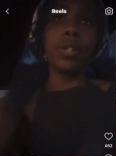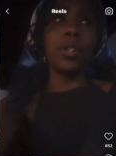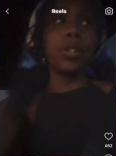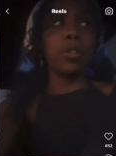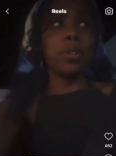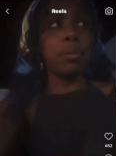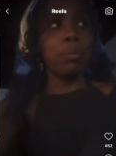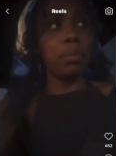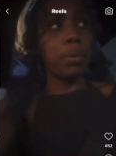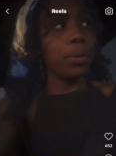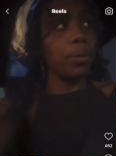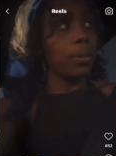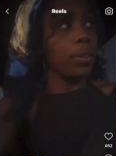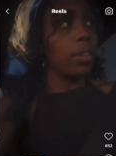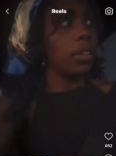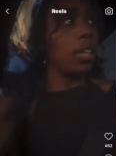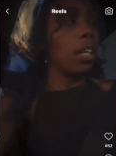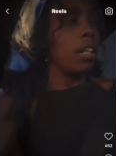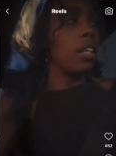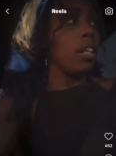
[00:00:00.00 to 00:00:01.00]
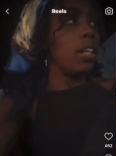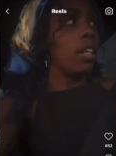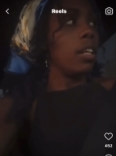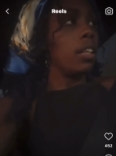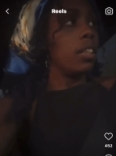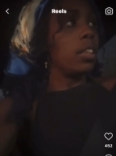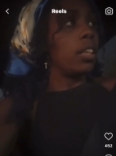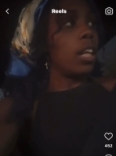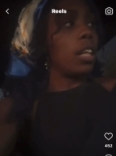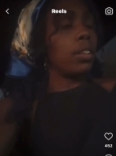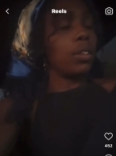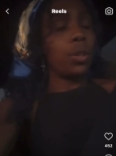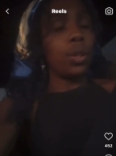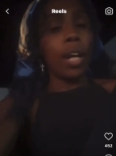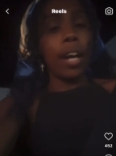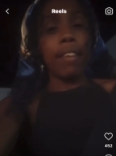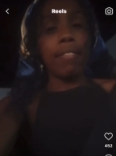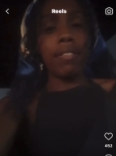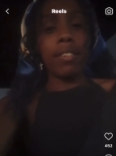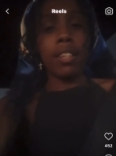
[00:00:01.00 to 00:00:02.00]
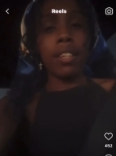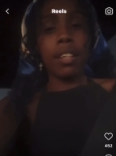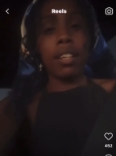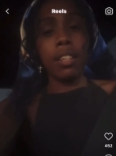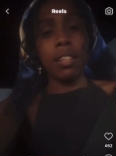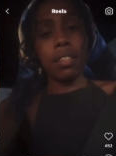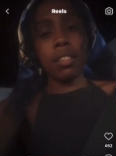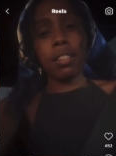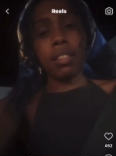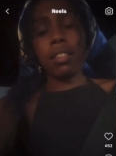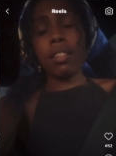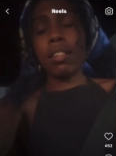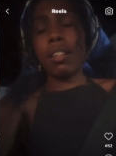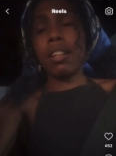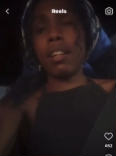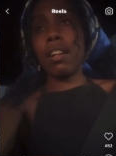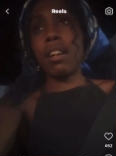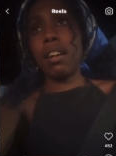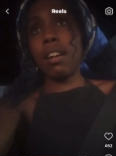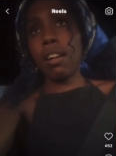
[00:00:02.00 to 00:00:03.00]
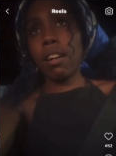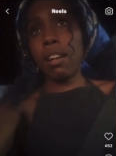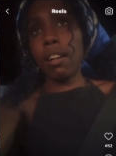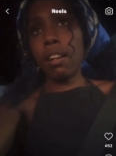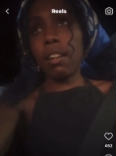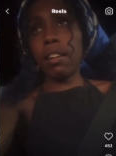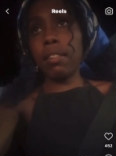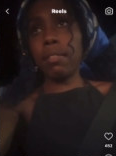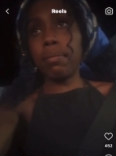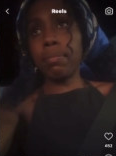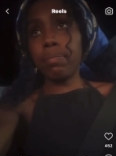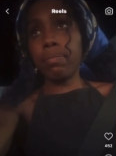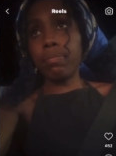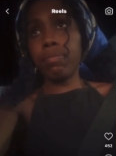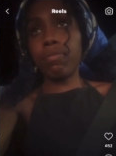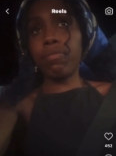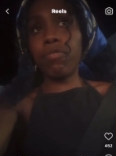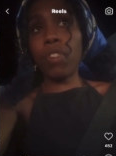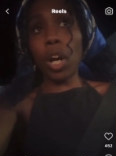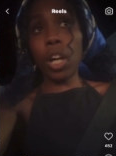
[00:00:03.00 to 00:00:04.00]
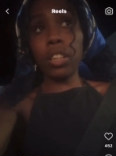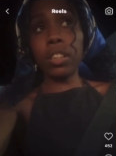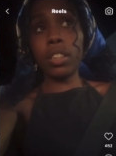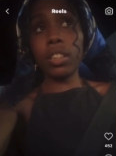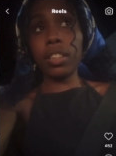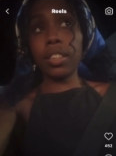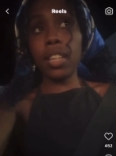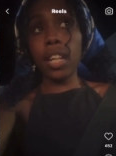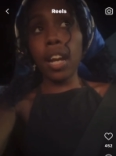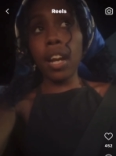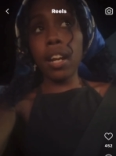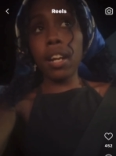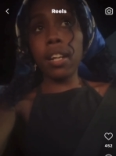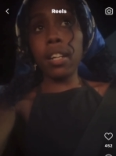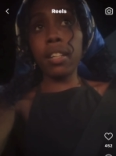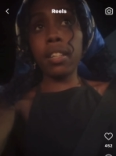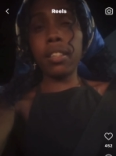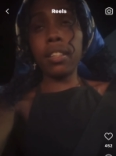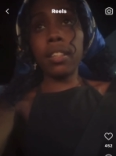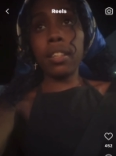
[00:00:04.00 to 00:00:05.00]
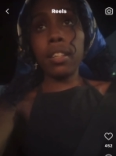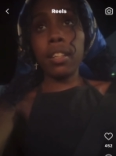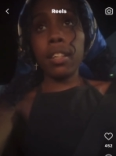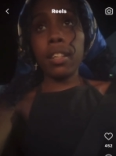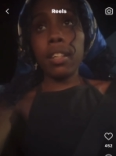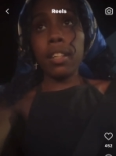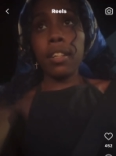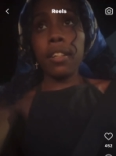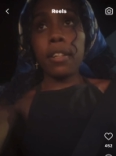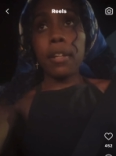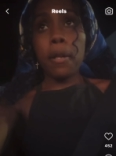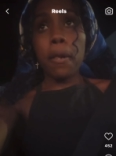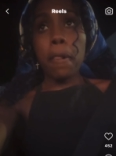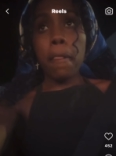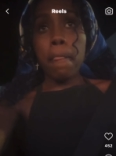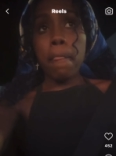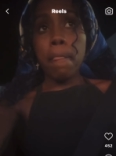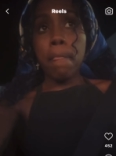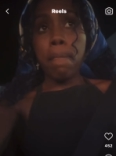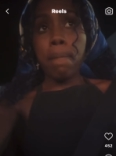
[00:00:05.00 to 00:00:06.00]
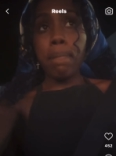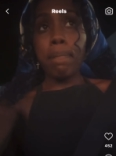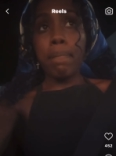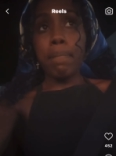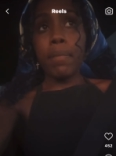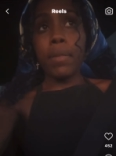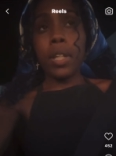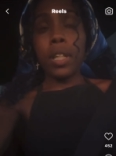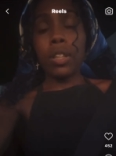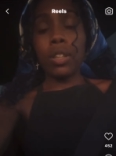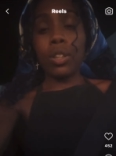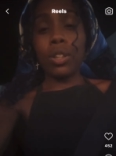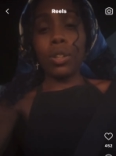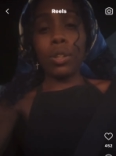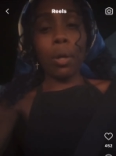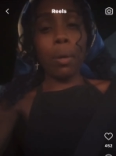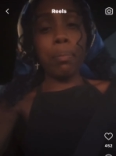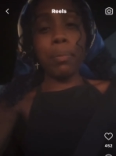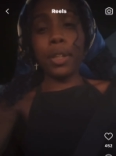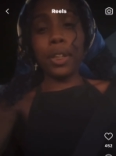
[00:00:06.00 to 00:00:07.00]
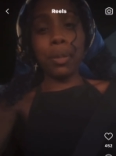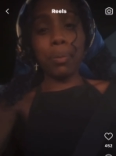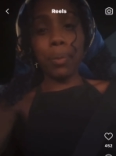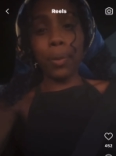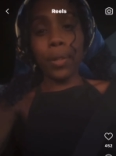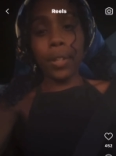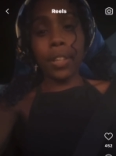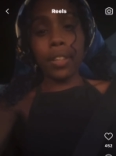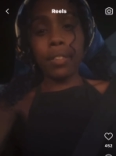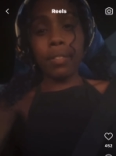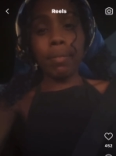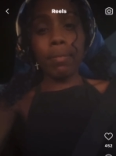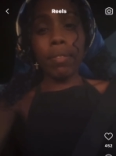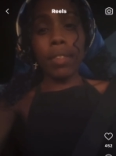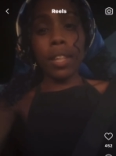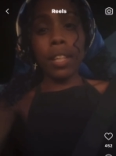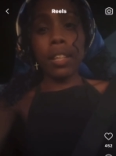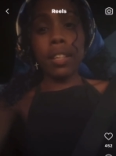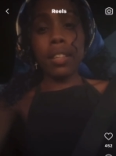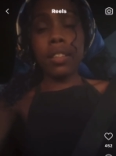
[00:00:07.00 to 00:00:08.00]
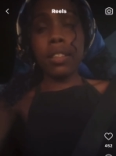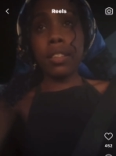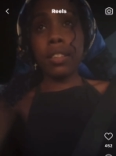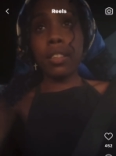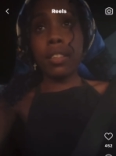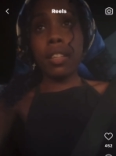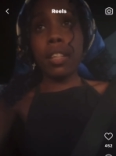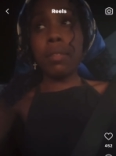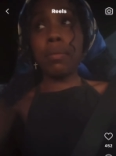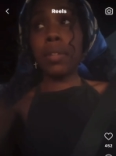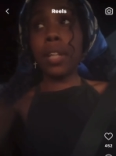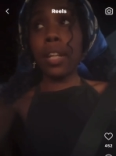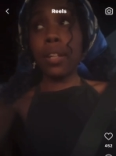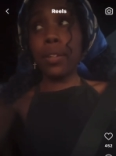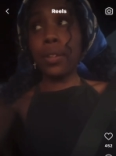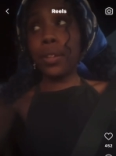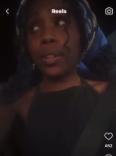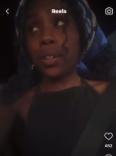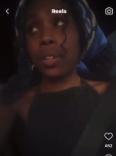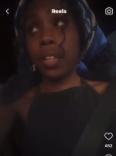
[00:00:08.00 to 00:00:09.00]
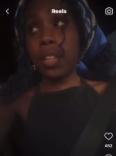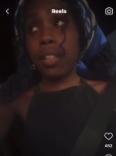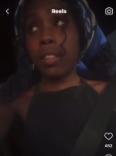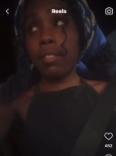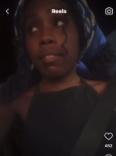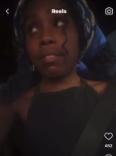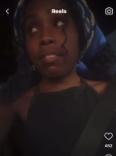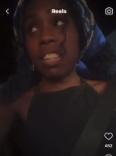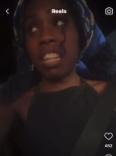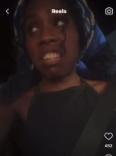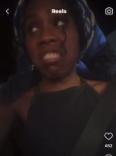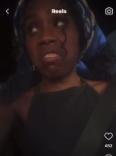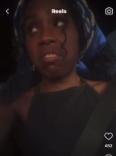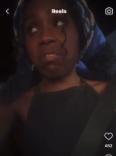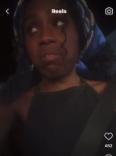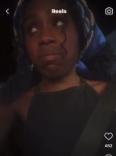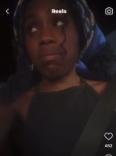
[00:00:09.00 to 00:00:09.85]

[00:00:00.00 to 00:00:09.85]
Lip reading: ritual abuse, child trafficking, foster care, and so much more. MK Ultra, that